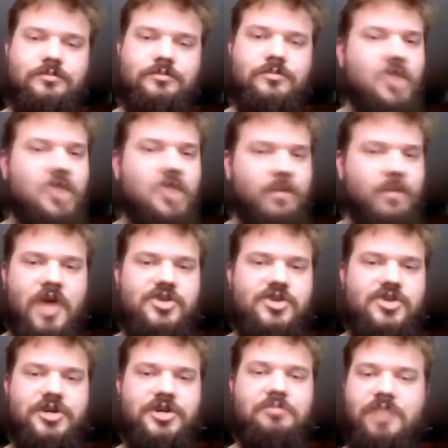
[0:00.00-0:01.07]
Yeah, sure,
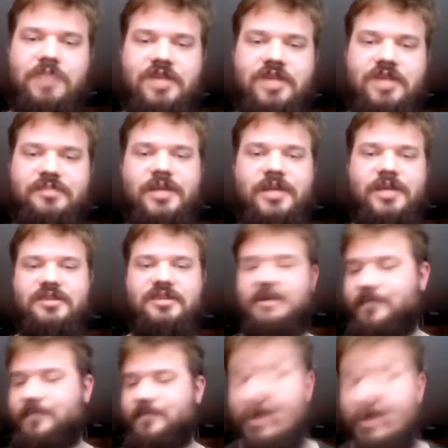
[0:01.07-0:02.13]
easy peasy.
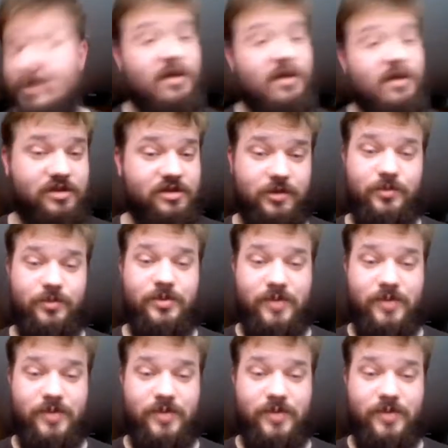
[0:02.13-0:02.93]
So we were happy